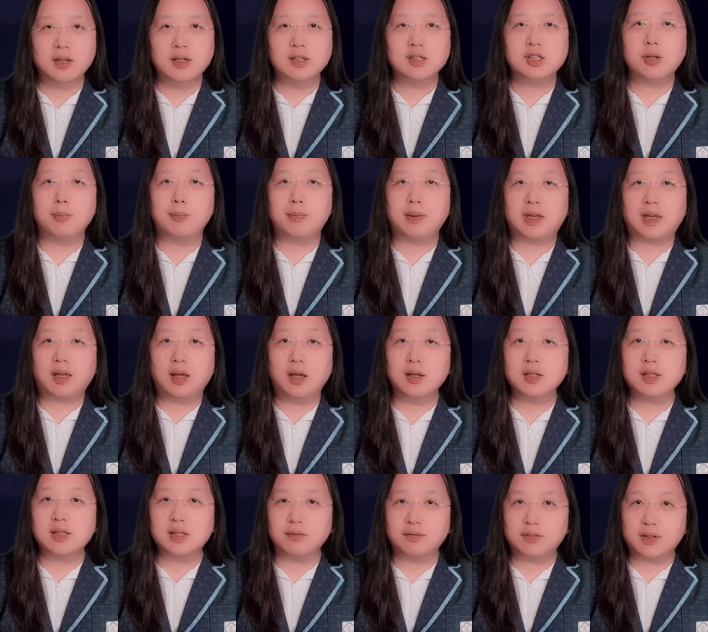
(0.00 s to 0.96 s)
So,
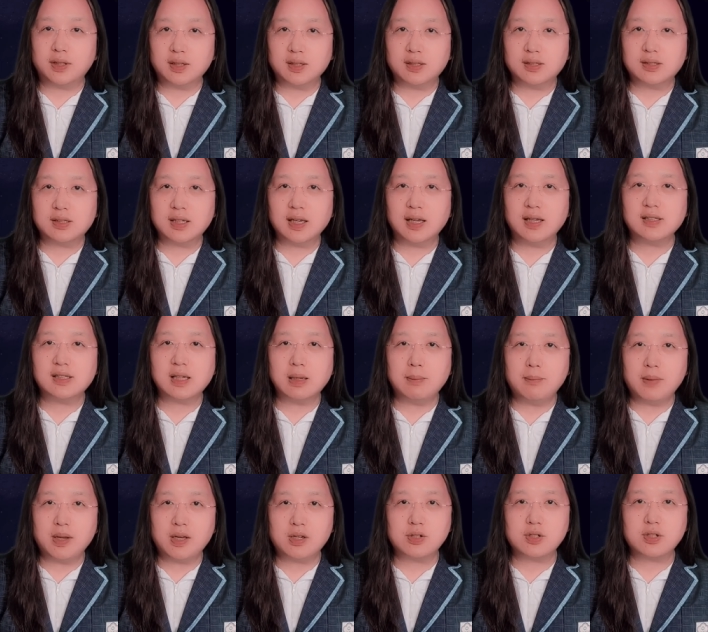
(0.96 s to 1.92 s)
because of this, as I
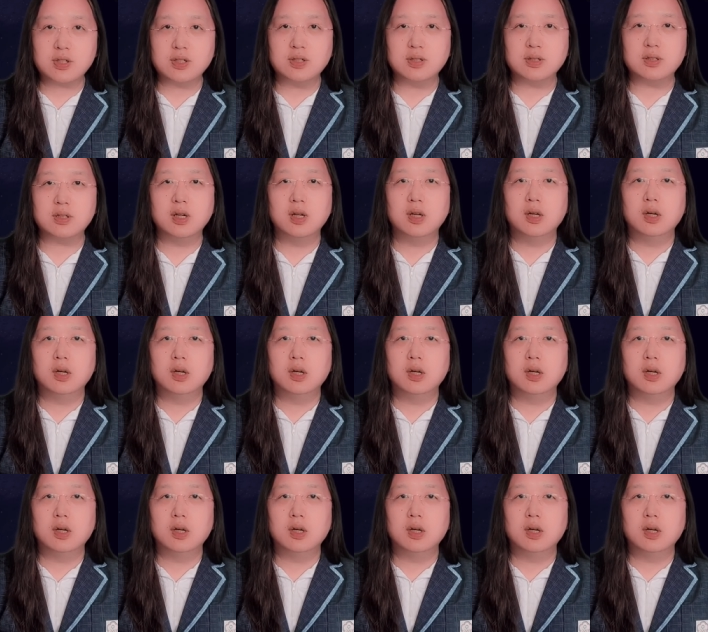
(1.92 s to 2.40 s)
mentioned,